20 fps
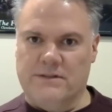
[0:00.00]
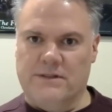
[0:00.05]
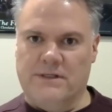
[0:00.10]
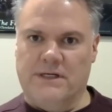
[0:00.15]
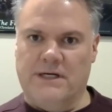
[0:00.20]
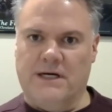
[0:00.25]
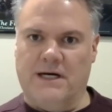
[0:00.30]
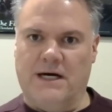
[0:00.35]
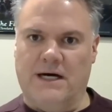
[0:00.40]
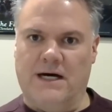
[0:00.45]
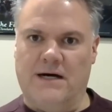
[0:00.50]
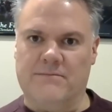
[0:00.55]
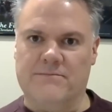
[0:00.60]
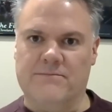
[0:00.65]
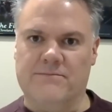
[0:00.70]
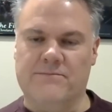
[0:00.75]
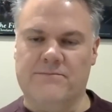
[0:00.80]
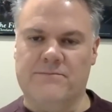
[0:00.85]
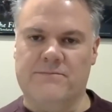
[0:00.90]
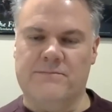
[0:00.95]

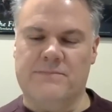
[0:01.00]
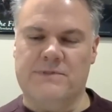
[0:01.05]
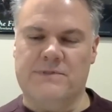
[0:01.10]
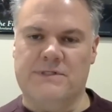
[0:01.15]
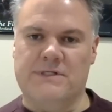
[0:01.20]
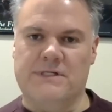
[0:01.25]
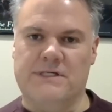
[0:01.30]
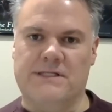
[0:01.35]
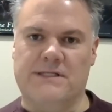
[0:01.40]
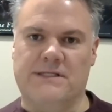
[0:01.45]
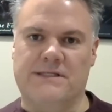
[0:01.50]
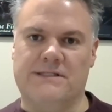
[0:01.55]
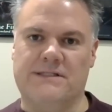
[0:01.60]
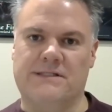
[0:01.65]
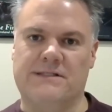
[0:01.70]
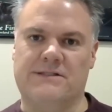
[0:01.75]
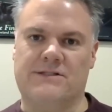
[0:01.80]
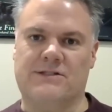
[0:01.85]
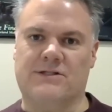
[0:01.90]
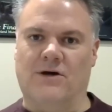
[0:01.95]
Um,
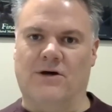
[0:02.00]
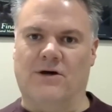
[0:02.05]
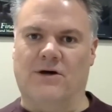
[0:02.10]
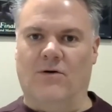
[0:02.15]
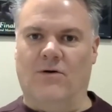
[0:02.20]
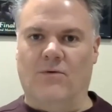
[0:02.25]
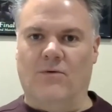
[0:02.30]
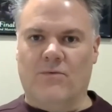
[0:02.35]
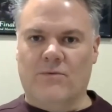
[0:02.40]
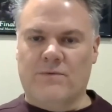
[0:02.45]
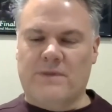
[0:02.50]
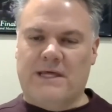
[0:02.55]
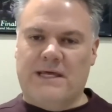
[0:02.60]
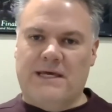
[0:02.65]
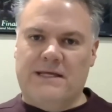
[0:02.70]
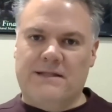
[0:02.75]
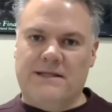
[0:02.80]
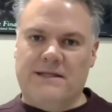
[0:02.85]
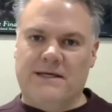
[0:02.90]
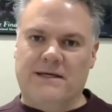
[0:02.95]
so
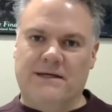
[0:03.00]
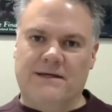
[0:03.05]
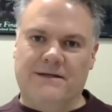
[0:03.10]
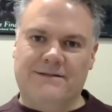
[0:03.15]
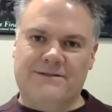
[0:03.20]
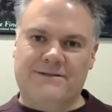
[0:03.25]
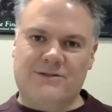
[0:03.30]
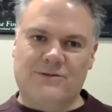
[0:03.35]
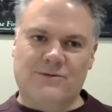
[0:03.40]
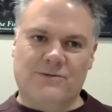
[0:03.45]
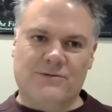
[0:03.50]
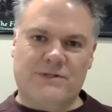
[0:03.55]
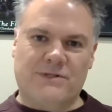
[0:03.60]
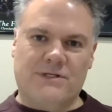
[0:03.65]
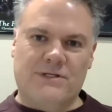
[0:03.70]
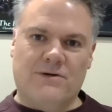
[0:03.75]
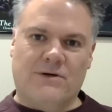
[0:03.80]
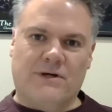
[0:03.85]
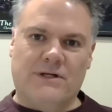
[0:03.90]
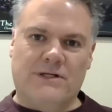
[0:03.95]
the
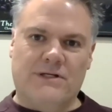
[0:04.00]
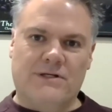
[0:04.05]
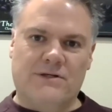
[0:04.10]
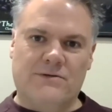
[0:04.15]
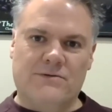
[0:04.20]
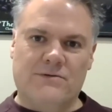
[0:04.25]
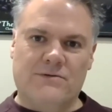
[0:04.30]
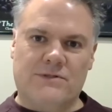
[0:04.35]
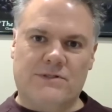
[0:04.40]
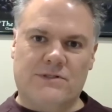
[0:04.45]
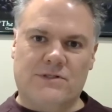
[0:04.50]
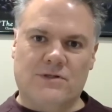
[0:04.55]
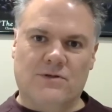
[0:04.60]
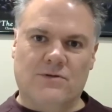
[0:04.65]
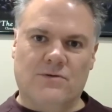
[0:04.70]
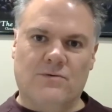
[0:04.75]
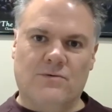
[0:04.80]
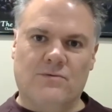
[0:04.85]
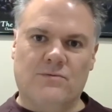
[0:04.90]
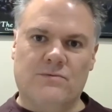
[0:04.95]
tools that you can use
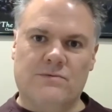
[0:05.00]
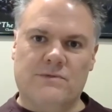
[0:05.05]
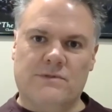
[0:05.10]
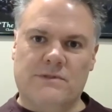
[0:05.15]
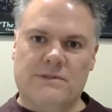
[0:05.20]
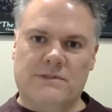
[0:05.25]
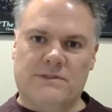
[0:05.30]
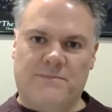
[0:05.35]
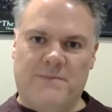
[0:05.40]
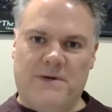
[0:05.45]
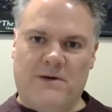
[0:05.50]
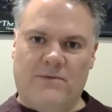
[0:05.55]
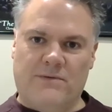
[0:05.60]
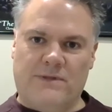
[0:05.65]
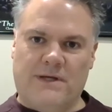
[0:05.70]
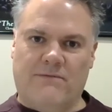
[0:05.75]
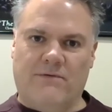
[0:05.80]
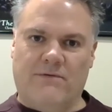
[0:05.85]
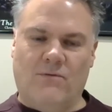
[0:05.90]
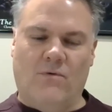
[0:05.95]
to speak
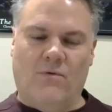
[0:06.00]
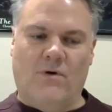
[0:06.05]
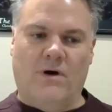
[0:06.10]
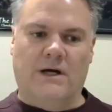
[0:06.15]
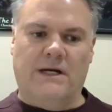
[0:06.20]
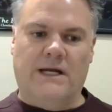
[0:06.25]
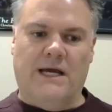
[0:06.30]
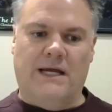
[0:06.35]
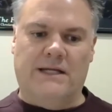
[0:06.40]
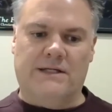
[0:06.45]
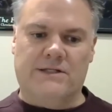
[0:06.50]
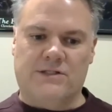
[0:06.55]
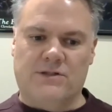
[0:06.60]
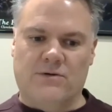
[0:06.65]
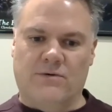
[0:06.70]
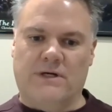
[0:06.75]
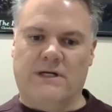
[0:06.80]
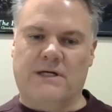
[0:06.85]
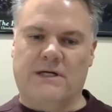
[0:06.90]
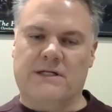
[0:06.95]
with everyone and
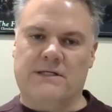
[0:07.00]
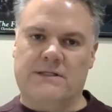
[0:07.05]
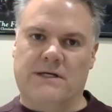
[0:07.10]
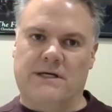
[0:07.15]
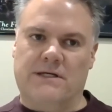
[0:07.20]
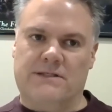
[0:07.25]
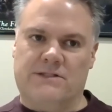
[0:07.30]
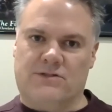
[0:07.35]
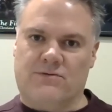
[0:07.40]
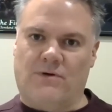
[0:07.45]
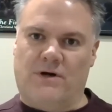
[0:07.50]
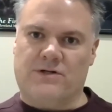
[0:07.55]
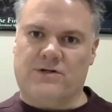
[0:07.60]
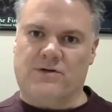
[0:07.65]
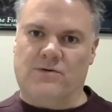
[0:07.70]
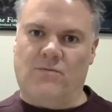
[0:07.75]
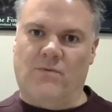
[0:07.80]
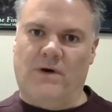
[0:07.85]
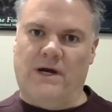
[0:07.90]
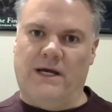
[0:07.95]
do it in a
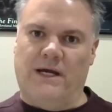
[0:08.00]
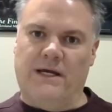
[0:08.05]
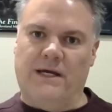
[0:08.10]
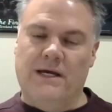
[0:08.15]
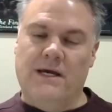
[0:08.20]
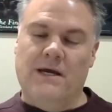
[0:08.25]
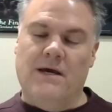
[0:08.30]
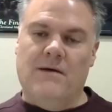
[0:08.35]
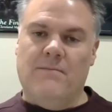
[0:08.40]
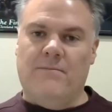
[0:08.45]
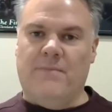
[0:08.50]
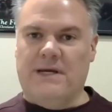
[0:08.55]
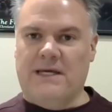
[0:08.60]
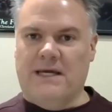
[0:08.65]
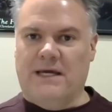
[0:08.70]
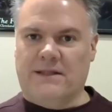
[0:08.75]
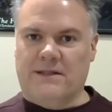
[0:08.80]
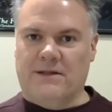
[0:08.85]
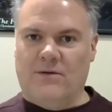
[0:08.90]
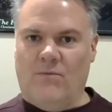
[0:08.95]
structured way, but
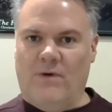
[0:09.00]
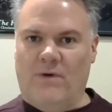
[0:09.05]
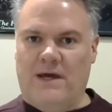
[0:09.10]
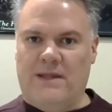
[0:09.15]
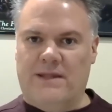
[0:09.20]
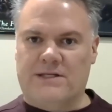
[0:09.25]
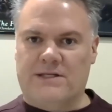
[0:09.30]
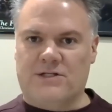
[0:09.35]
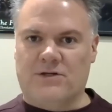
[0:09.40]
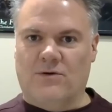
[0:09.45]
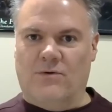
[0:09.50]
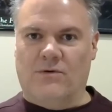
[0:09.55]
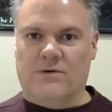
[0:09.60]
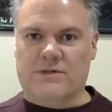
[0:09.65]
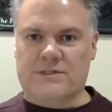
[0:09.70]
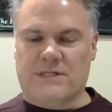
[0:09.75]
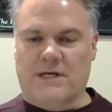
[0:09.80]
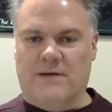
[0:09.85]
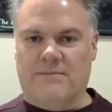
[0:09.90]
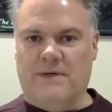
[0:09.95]
yet the way that's
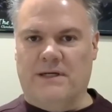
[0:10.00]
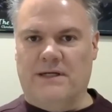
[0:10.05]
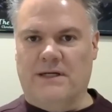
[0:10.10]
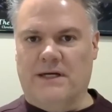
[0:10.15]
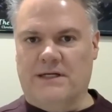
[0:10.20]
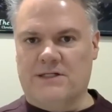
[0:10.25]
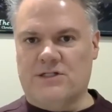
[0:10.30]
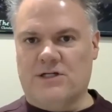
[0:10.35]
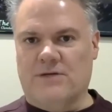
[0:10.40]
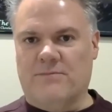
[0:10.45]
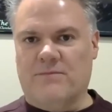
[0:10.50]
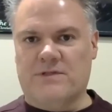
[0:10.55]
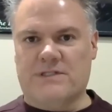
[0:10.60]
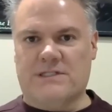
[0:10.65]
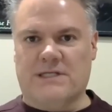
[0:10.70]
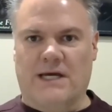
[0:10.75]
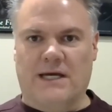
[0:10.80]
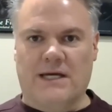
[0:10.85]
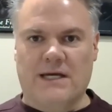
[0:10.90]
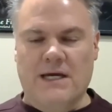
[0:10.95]
yours. I mean, Jim would
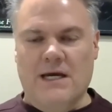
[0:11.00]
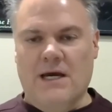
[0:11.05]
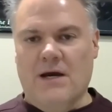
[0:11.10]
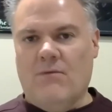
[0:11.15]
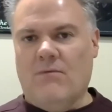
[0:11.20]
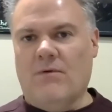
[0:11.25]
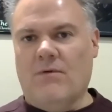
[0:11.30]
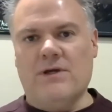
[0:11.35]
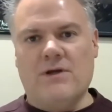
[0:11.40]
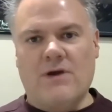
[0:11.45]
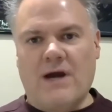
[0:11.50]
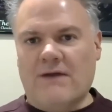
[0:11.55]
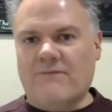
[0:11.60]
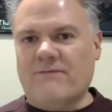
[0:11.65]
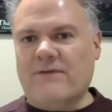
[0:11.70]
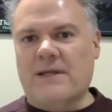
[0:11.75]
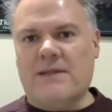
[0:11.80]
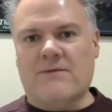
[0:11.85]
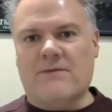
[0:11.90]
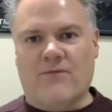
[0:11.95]
say, well, you got to
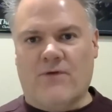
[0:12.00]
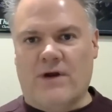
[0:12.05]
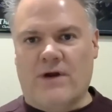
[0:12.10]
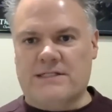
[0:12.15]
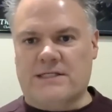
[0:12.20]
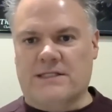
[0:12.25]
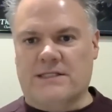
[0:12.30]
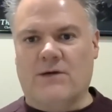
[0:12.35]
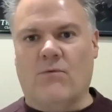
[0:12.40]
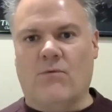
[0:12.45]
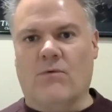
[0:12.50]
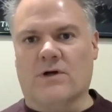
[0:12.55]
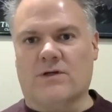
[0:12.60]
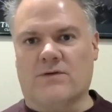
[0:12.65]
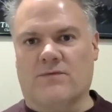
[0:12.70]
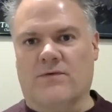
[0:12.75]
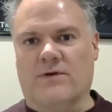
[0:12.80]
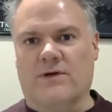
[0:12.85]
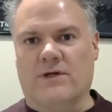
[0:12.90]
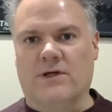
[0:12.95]
find the phrasing that works
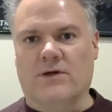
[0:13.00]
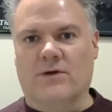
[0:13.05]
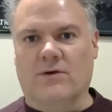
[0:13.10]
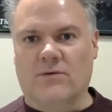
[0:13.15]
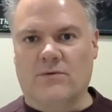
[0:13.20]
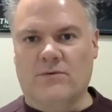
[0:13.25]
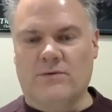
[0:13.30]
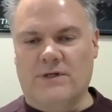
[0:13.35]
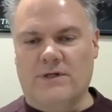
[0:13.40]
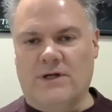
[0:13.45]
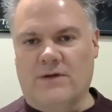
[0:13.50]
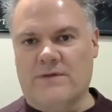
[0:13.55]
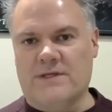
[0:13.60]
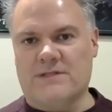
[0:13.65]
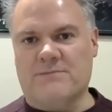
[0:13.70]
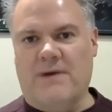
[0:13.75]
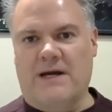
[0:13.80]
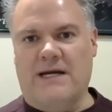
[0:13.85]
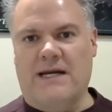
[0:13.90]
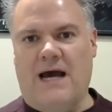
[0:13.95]
for you.
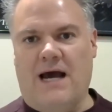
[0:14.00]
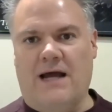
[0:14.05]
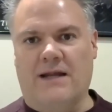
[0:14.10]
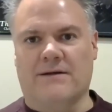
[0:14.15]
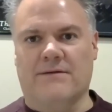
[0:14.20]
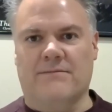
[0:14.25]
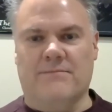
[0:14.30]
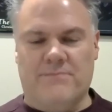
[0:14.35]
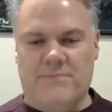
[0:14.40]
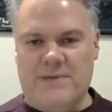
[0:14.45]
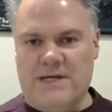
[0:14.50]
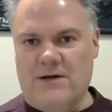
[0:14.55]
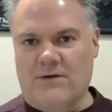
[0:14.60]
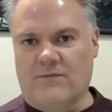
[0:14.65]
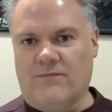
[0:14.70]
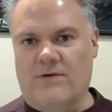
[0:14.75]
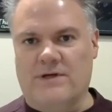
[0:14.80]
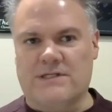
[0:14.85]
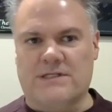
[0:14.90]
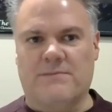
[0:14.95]
This might not be your
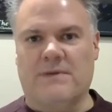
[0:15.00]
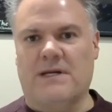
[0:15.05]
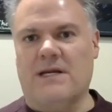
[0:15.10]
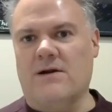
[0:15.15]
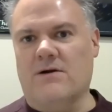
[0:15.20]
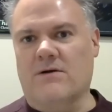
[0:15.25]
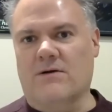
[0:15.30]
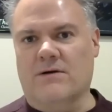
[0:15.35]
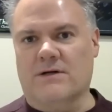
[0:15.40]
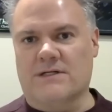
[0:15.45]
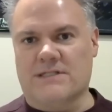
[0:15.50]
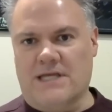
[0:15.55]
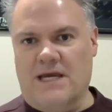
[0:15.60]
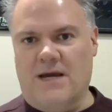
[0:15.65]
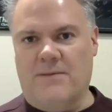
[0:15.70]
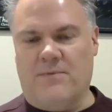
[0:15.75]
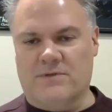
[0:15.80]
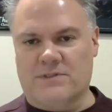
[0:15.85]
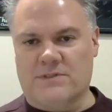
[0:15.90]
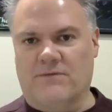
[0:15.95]
phrasing, but here are
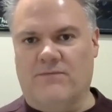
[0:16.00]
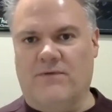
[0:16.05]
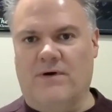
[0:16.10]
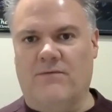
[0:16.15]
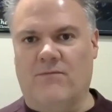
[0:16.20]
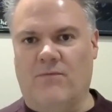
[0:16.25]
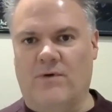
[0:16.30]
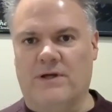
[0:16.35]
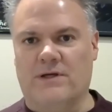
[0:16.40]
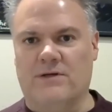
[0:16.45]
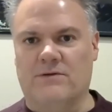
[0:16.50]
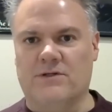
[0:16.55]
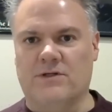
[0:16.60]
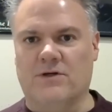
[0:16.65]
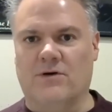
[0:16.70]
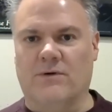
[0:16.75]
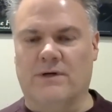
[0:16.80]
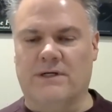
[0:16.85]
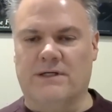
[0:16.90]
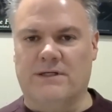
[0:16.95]
examples of what you
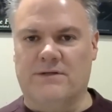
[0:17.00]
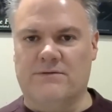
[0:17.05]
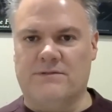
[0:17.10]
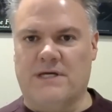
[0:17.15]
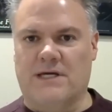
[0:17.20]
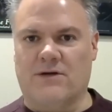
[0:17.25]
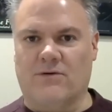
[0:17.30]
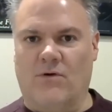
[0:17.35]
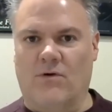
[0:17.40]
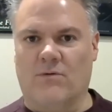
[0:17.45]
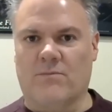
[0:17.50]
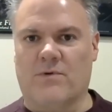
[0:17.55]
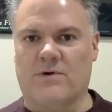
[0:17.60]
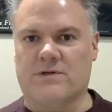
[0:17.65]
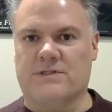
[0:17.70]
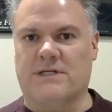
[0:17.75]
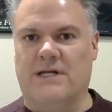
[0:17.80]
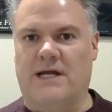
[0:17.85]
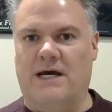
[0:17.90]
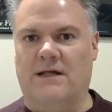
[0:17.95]
do, and you take your own
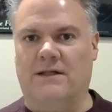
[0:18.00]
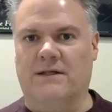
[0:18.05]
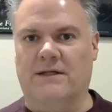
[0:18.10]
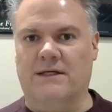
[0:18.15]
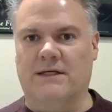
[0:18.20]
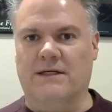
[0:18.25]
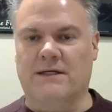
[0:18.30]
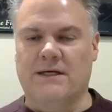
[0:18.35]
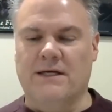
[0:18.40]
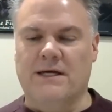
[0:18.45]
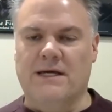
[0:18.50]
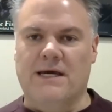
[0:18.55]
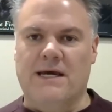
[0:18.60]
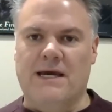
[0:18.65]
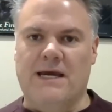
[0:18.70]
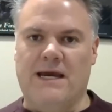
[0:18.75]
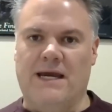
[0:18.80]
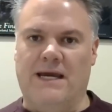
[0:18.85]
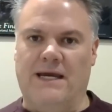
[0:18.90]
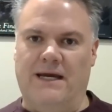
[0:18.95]
personality,
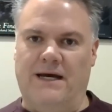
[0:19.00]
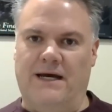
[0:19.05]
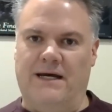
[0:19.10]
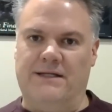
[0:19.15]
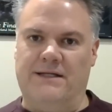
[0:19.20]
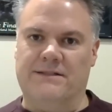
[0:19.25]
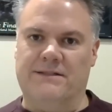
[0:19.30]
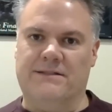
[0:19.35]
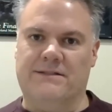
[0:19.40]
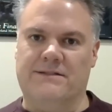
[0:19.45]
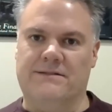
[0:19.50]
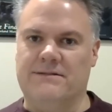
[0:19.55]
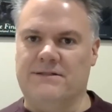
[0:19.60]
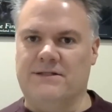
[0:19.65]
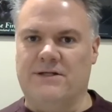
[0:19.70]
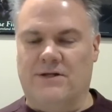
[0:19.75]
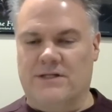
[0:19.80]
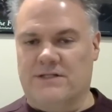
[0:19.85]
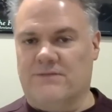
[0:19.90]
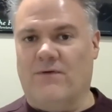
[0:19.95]
and
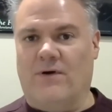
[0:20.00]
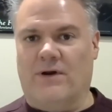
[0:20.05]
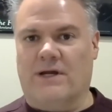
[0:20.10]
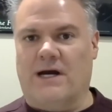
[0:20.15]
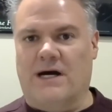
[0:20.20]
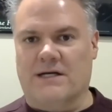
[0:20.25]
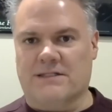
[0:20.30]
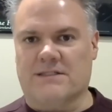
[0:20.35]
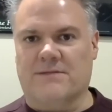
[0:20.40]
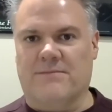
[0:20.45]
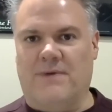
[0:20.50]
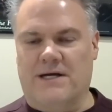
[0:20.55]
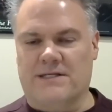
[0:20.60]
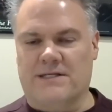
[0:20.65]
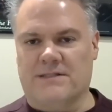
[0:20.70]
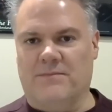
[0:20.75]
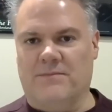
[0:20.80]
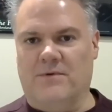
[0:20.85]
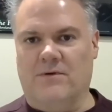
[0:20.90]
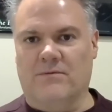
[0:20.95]
it's very
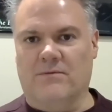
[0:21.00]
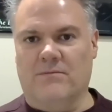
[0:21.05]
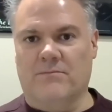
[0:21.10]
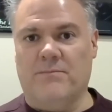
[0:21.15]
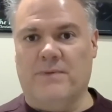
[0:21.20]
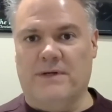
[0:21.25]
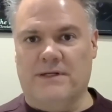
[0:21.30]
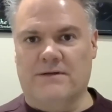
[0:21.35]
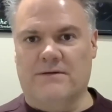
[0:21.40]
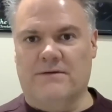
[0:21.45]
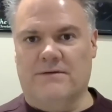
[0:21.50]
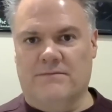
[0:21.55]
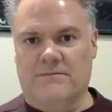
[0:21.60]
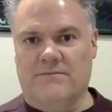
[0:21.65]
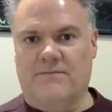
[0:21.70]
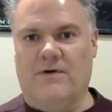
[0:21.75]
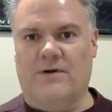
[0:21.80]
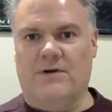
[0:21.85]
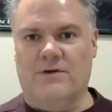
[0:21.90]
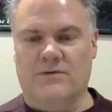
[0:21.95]
customizable, but
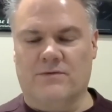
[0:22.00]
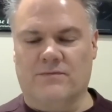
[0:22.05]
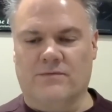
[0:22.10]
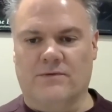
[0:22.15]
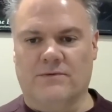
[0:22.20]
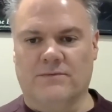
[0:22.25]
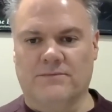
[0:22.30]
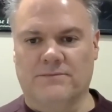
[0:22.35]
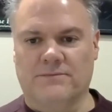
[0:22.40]
very useful.